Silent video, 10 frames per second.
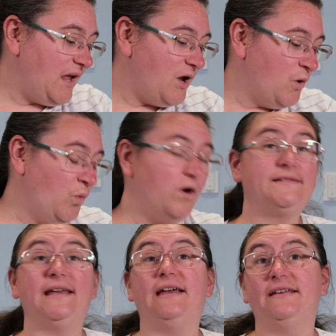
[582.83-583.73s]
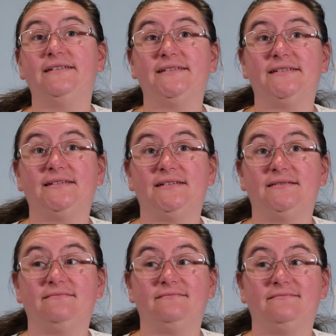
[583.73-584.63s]
What have
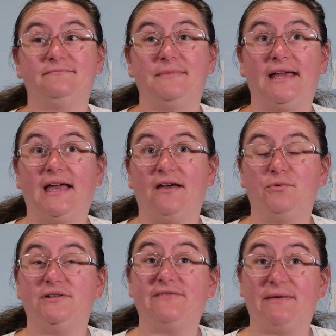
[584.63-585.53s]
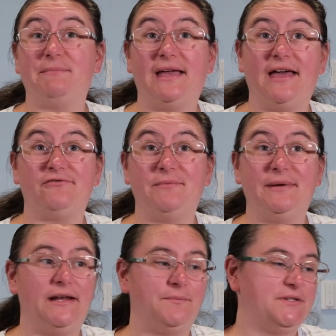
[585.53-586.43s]
me and Katherine
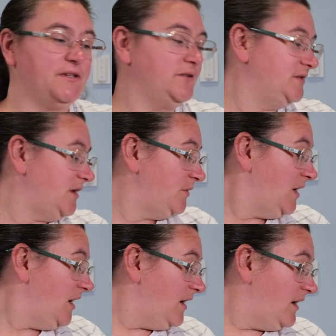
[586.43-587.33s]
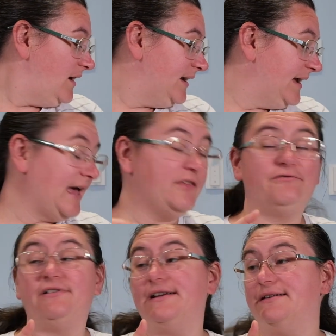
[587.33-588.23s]
been up to? So
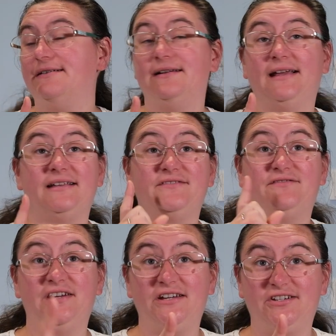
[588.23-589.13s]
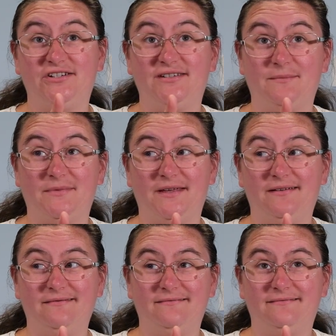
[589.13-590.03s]
Katherine has finished something,